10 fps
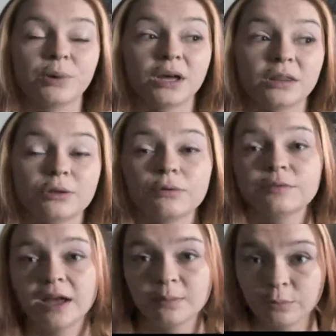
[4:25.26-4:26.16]
But the
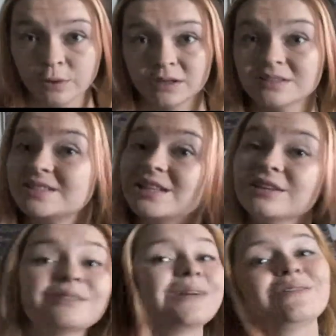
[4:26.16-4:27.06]
old fat boy is
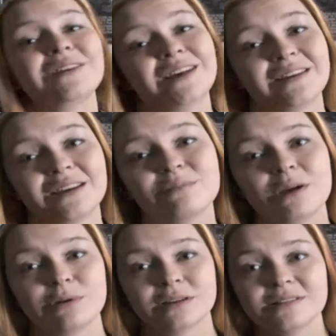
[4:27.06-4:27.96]
still around and kicking,
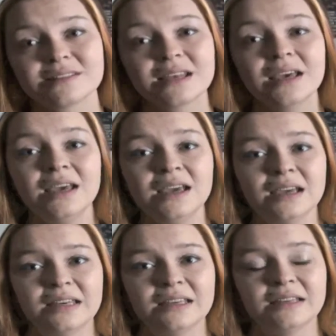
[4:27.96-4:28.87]
my prince.
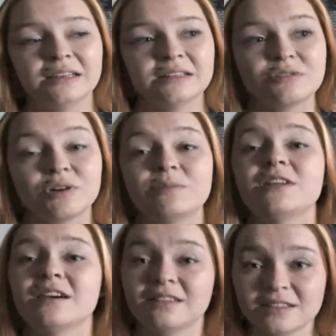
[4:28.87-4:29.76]
He is going to
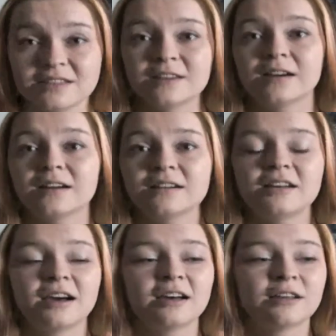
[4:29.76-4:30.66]
be 9 this year.
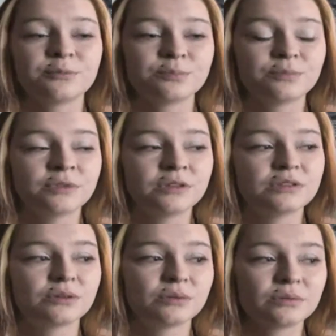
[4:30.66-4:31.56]

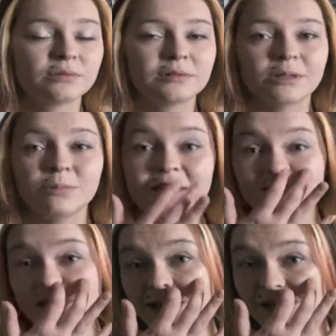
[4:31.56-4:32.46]
So it
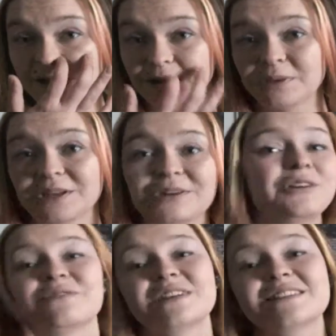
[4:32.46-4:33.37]
makes me a little bit
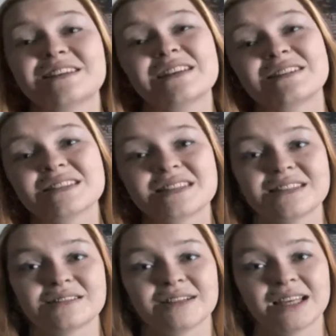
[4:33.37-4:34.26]
nervous because
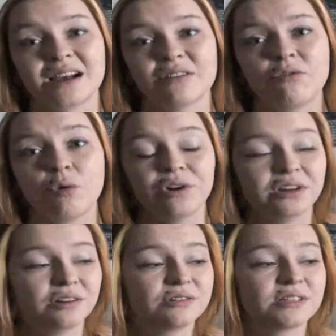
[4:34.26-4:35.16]
he's only got
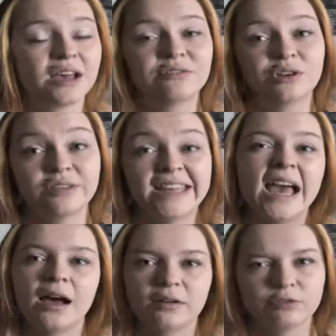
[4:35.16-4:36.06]
4 years left on
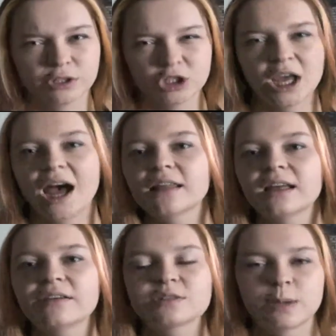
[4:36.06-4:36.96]
the average cat
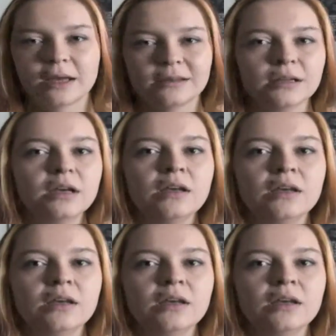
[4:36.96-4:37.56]
lifespan.